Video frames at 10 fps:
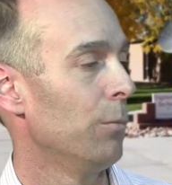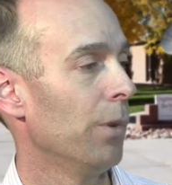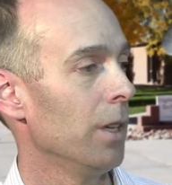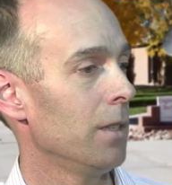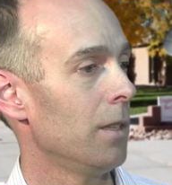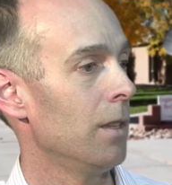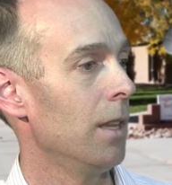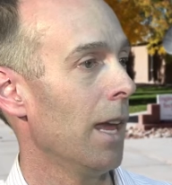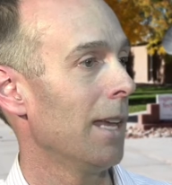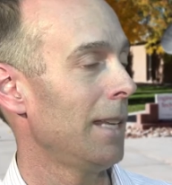but
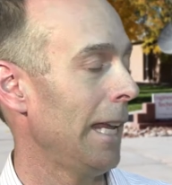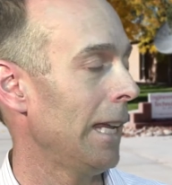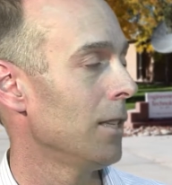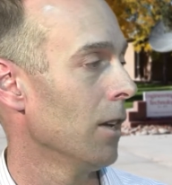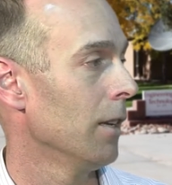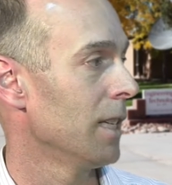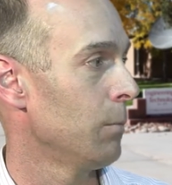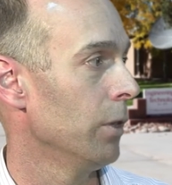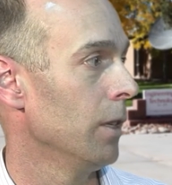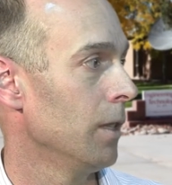that hands-on
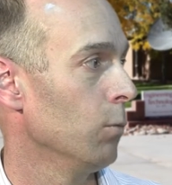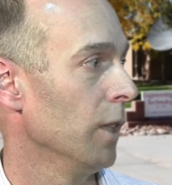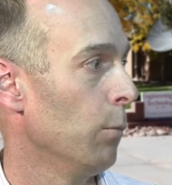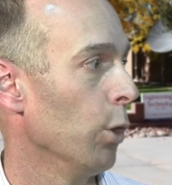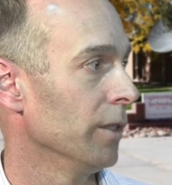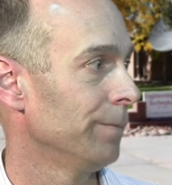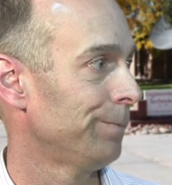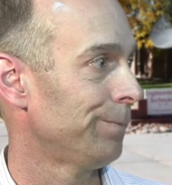experience is really important.